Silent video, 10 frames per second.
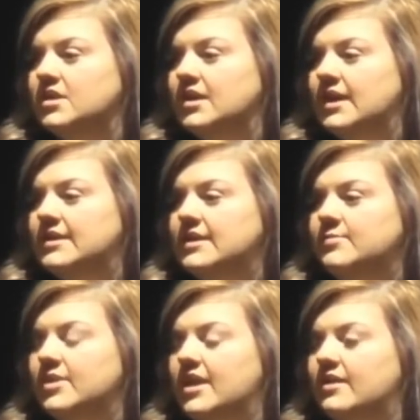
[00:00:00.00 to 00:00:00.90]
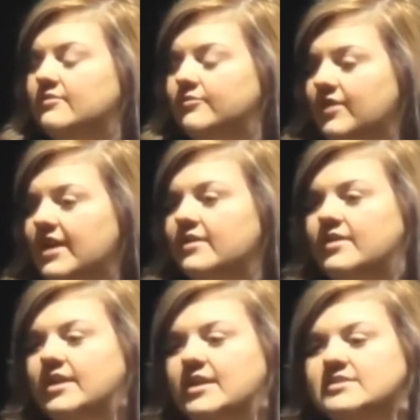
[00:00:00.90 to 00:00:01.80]
And he began
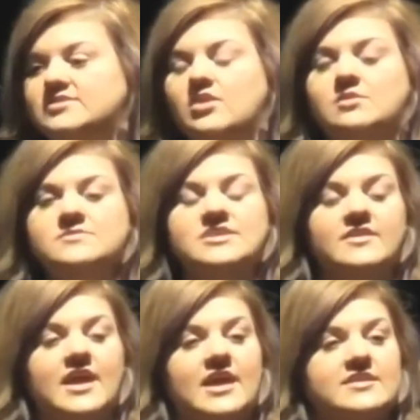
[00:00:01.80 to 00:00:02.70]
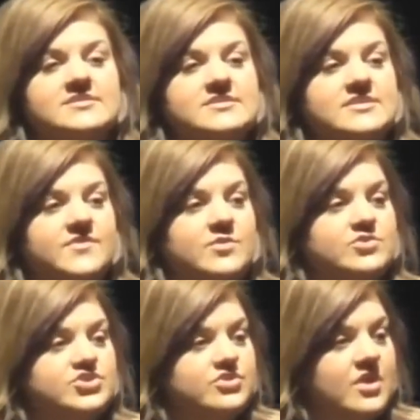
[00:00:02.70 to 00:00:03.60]
flailing his arms and legs as if he
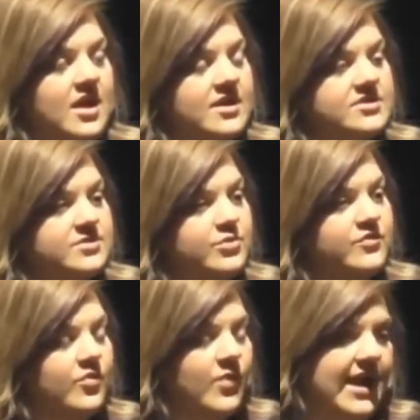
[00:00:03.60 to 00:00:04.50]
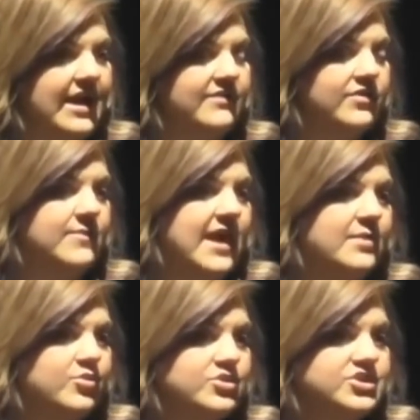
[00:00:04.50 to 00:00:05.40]
was trying to move away from
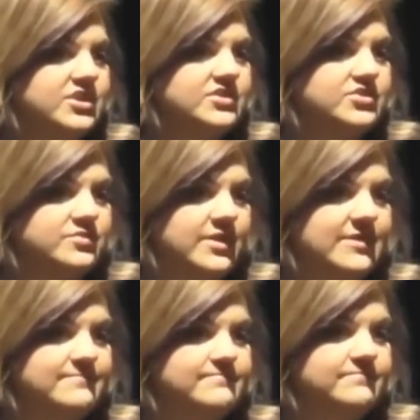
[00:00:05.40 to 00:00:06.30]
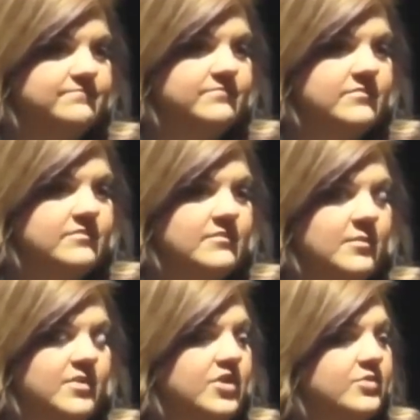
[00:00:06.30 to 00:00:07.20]
that abortion instrument.
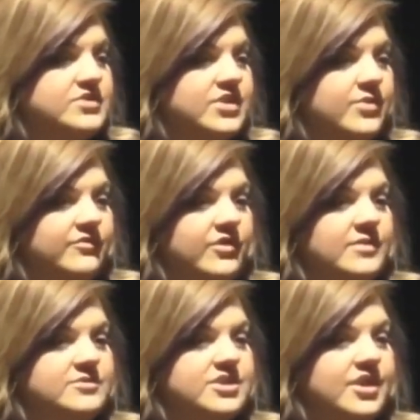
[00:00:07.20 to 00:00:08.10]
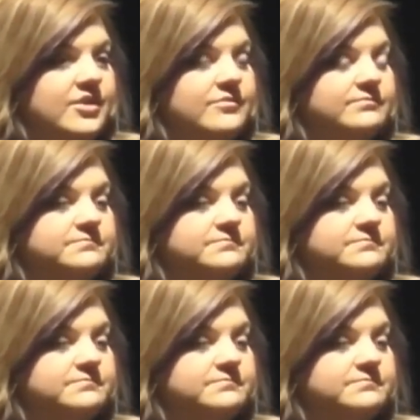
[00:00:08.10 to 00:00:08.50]
But there was nowhere for him to go.